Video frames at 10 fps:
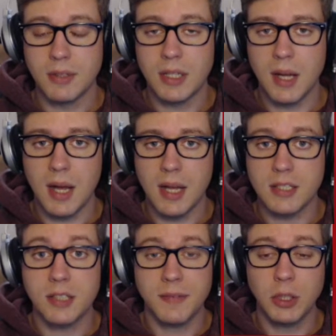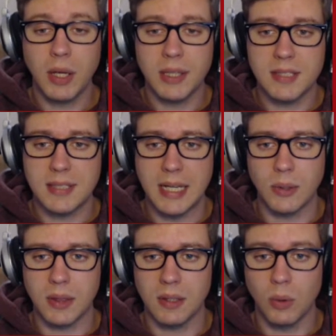Surfing directly
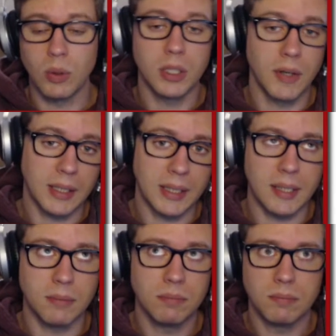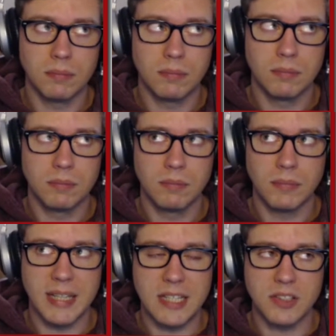south or directly
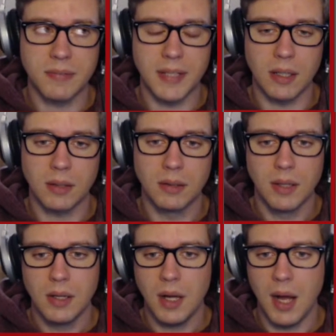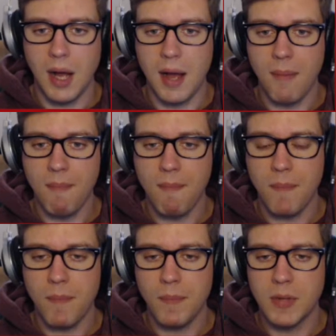east of here,
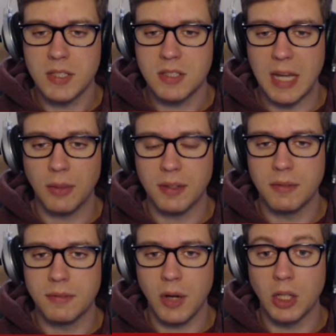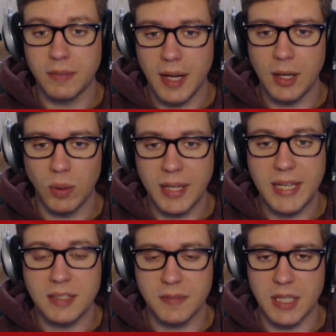south of Olivine or
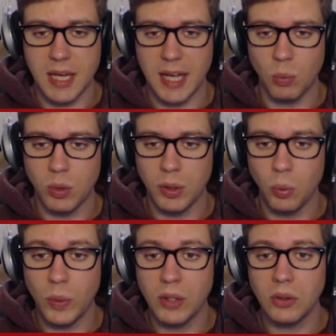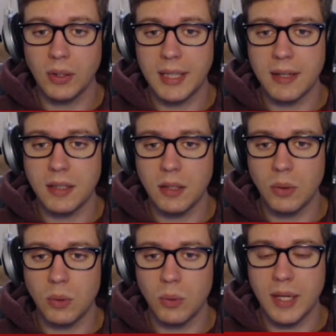east of Cianwood, will get
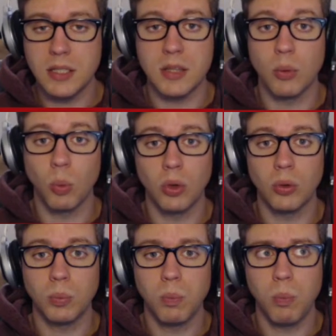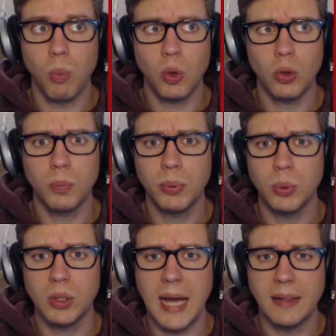you into the
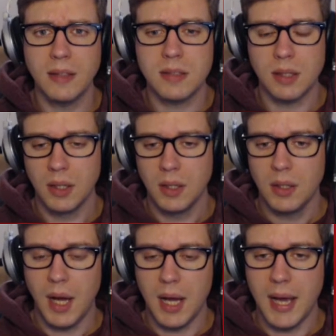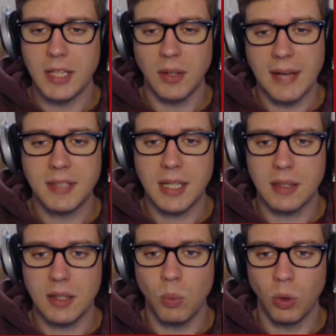Whirlpool Islands. And you'll have to get
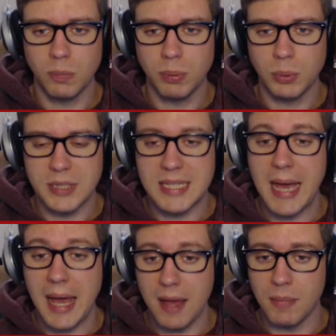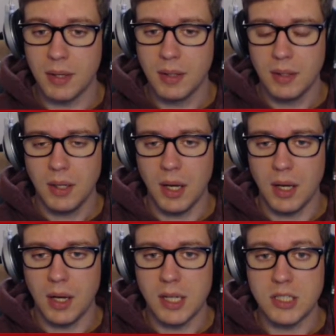the Whirlpool TM
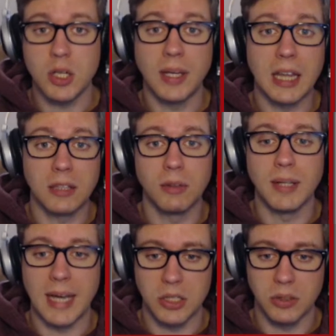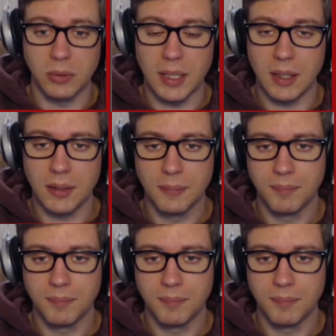so you can get through and catch Lugia.